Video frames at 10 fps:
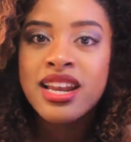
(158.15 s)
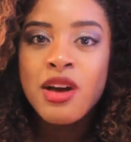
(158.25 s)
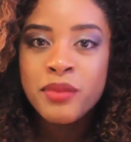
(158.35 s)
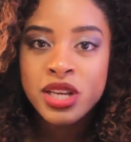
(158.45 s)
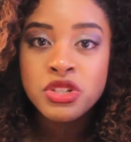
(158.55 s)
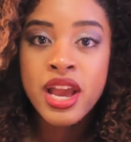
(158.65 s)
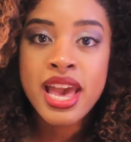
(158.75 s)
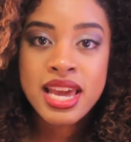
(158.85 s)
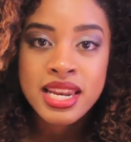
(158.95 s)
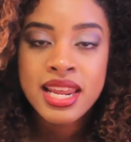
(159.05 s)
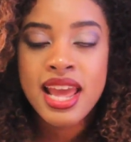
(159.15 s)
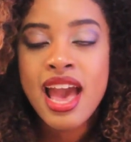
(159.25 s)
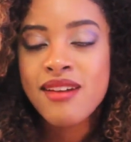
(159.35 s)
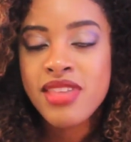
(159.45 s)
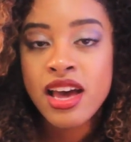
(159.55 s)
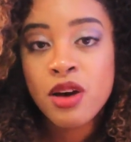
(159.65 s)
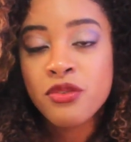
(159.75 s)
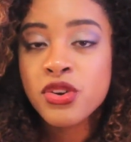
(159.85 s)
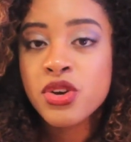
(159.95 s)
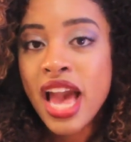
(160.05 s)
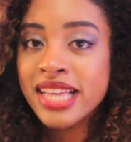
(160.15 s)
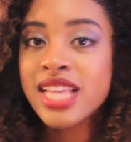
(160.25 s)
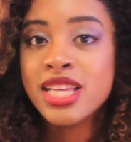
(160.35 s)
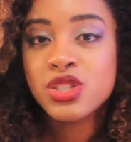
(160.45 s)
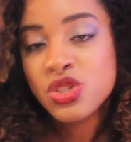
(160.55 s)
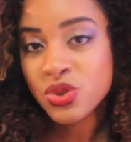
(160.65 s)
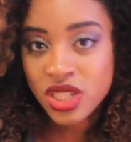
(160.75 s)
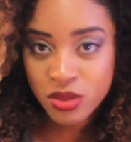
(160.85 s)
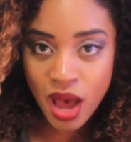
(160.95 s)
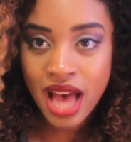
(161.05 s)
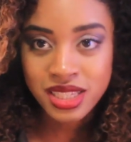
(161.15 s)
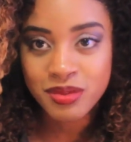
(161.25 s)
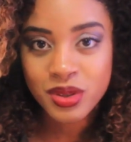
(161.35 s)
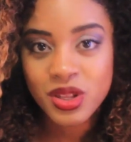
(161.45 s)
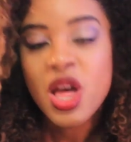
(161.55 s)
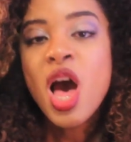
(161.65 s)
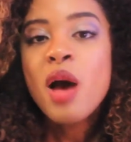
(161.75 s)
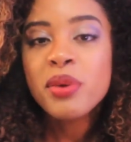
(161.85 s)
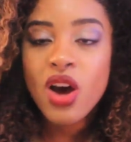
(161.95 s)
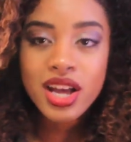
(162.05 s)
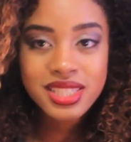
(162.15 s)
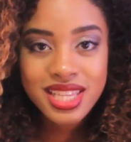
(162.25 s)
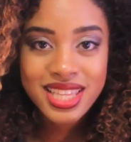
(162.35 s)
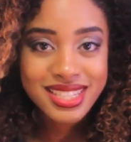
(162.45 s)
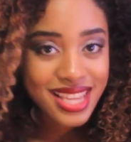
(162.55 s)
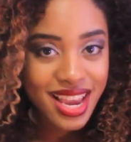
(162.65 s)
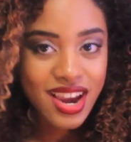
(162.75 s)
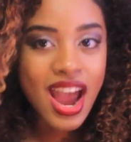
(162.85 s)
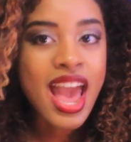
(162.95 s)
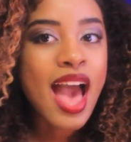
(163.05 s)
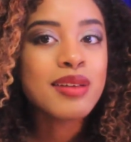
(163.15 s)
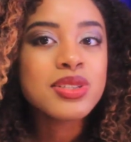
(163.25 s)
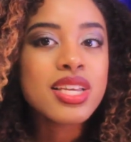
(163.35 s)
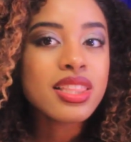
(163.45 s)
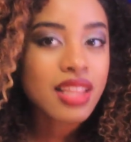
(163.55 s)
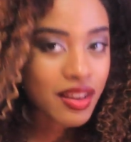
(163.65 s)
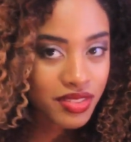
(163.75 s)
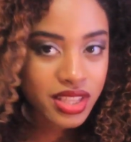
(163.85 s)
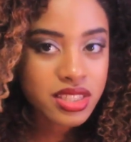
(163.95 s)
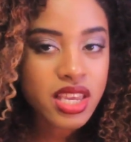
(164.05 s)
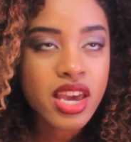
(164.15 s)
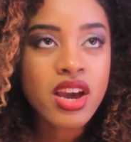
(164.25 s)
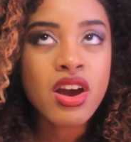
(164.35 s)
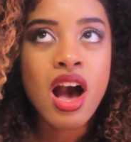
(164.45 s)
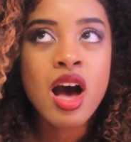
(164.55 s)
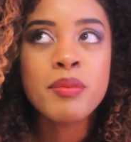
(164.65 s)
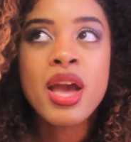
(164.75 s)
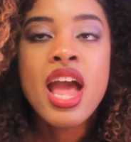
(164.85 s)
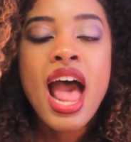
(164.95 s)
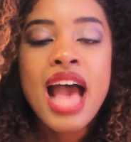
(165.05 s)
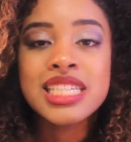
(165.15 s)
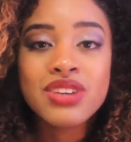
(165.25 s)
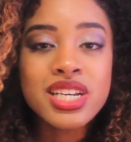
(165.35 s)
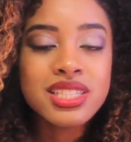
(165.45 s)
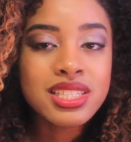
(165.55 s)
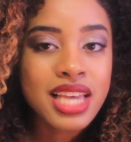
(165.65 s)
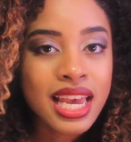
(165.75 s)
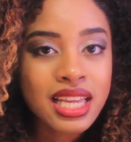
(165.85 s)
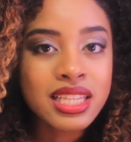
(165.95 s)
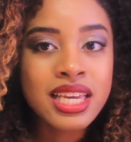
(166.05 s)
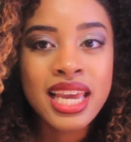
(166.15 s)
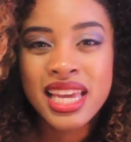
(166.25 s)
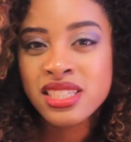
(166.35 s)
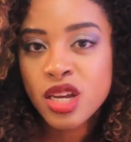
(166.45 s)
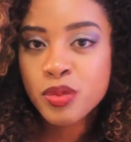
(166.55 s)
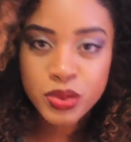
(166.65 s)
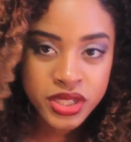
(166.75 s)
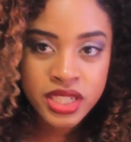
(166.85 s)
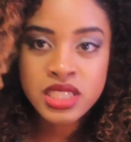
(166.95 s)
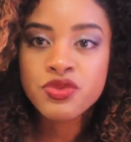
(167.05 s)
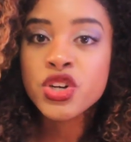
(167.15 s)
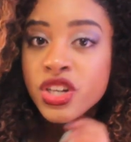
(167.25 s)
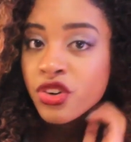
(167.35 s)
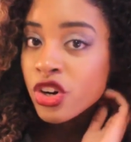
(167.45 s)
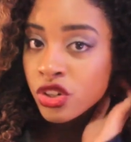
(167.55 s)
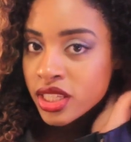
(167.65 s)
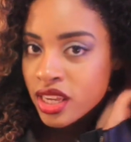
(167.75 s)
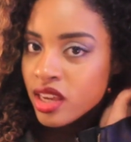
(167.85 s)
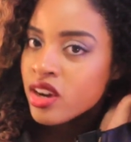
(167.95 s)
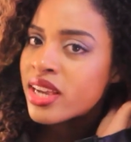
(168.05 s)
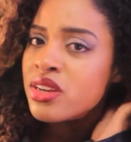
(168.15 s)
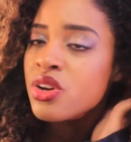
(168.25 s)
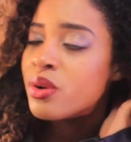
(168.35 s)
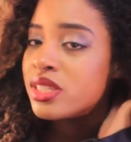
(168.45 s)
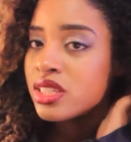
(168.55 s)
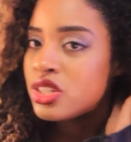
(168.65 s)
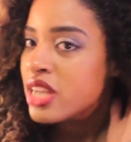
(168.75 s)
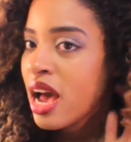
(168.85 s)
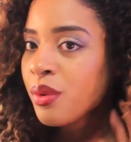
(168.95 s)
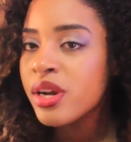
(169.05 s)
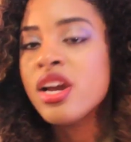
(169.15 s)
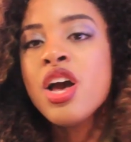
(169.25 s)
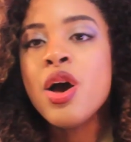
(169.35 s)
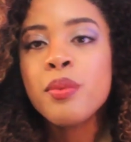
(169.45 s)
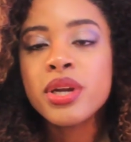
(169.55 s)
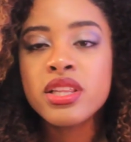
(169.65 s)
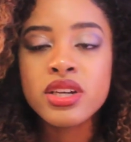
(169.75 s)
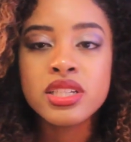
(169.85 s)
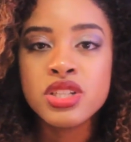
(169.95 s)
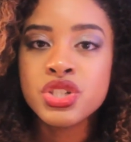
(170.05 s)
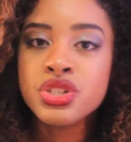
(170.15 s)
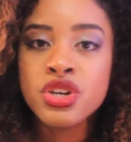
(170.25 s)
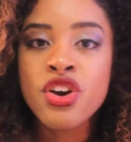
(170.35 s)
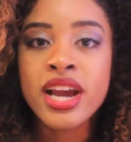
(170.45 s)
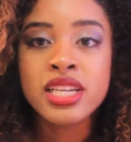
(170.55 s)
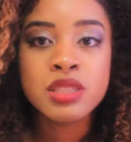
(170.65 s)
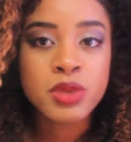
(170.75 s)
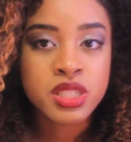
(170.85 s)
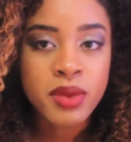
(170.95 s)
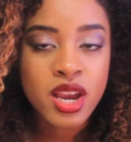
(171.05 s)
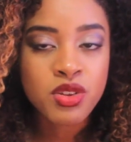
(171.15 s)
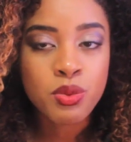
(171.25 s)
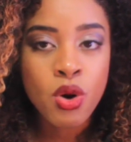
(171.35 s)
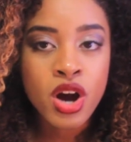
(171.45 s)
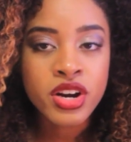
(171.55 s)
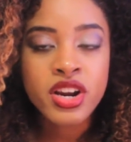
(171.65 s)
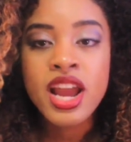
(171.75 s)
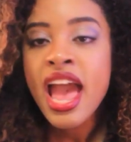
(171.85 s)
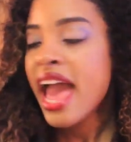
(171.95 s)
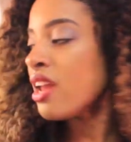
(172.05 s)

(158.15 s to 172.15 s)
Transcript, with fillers: I'll make sure I edit it and have that up for you guys as soon as possible. But onto this hair. I absolutely love this hair. Um, as far as the tangling, it's a breeze for curly hair. I can go into the shower, put a little conditioner, or I can spritz my hair with water.